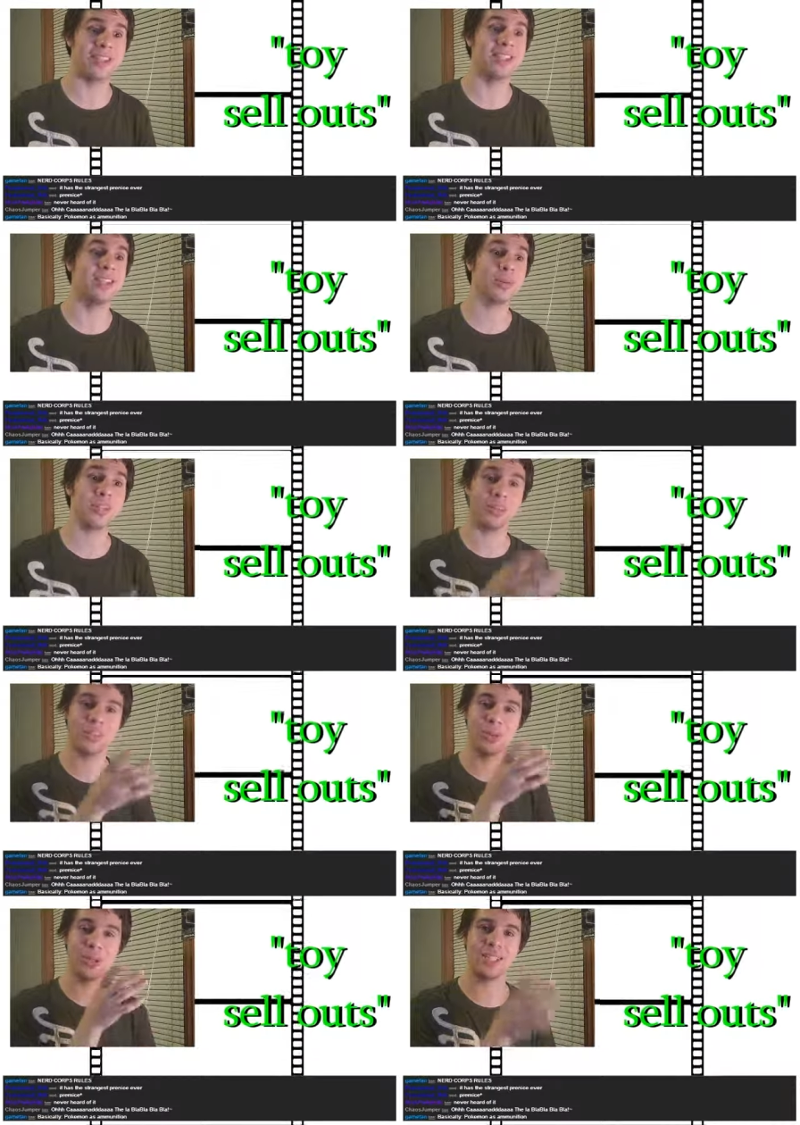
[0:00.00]
It literally
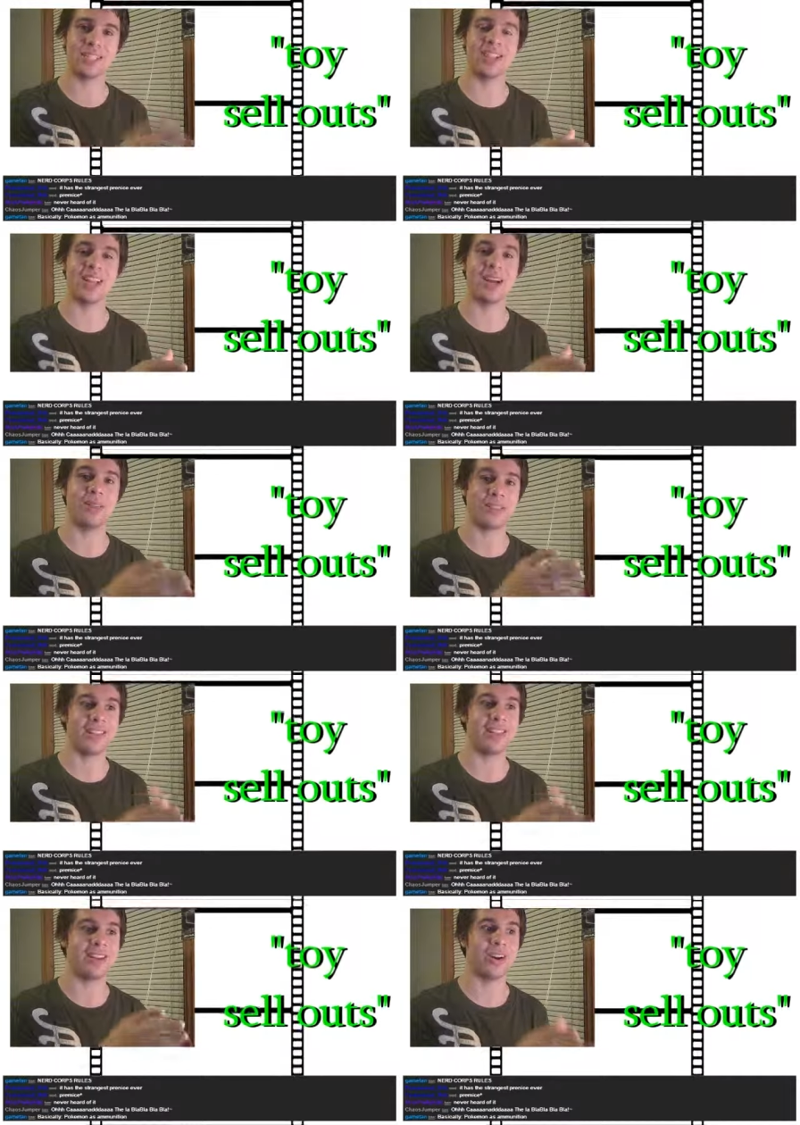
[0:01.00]
uses the word sellouts
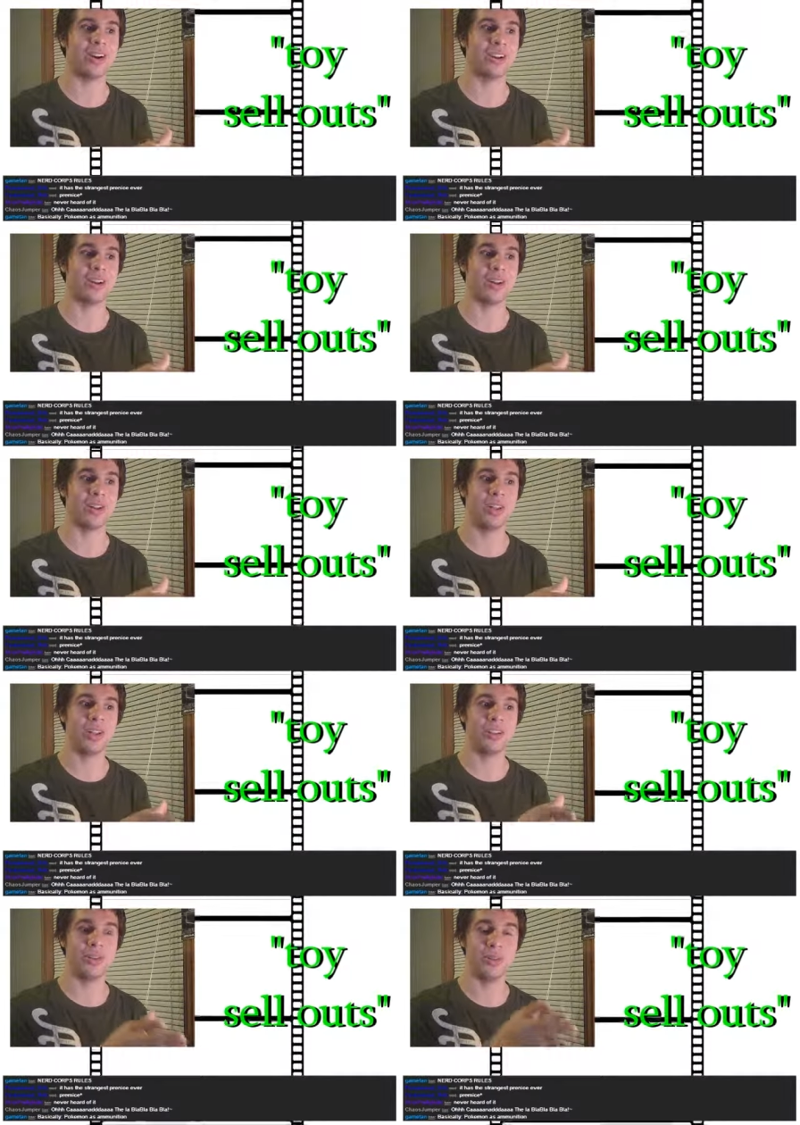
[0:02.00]
in the article
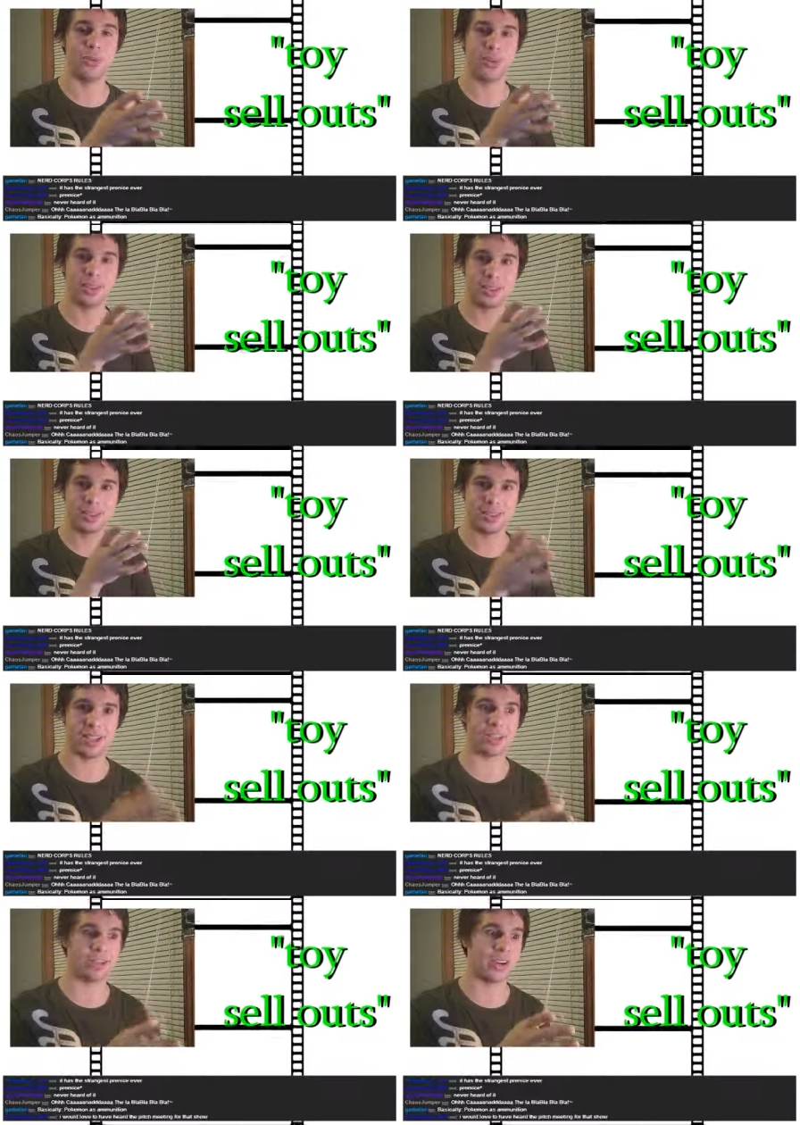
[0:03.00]
to
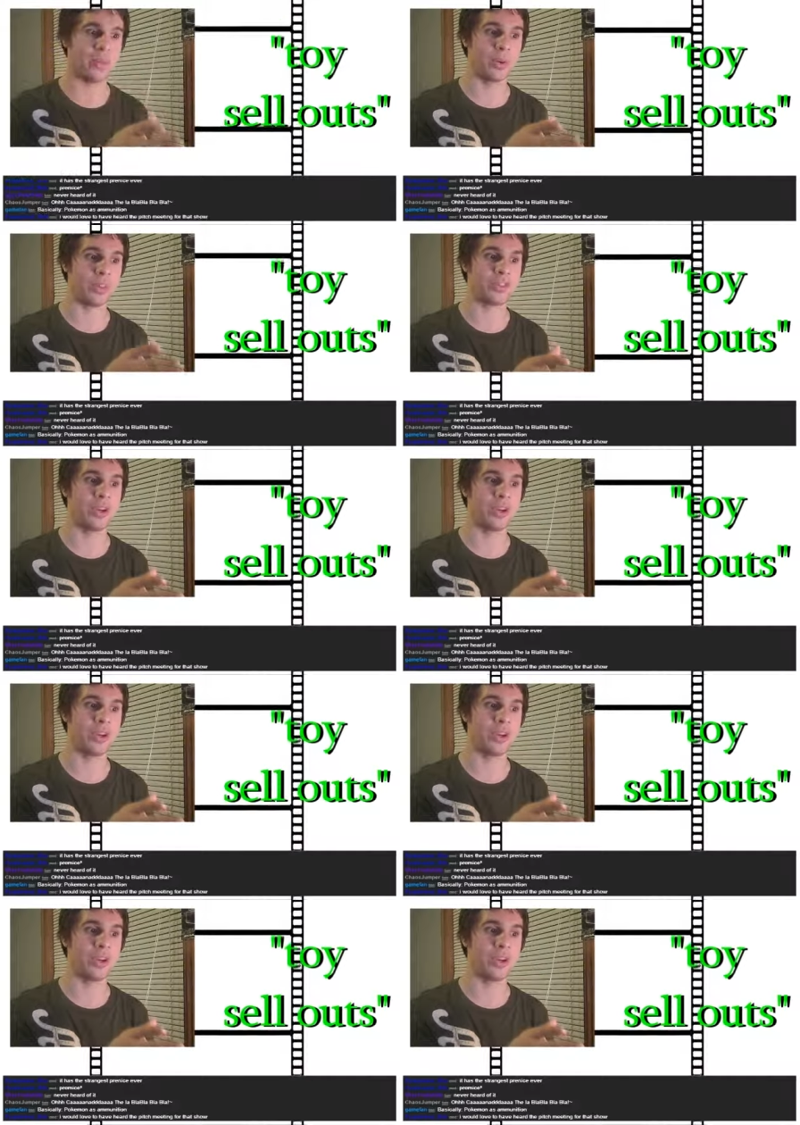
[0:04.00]
classify what the